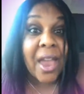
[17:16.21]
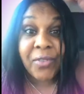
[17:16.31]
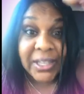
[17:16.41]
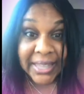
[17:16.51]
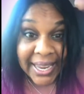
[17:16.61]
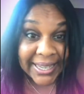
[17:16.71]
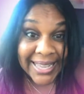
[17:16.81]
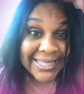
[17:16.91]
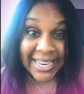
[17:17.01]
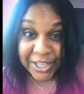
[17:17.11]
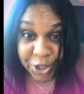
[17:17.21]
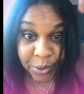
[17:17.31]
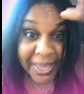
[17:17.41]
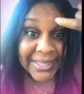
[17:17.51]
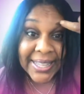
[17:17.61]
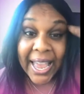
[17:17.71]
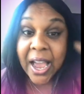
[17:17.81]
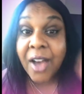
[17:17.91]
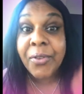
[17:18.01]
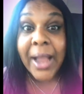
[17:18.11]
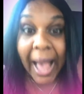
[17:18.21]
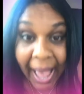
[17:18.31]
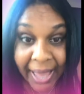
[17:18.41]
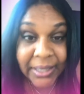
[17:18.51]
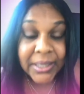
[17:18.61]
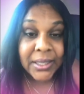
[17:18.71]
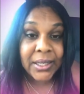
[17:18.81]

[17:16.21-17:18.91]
everything that's in you that's not of God.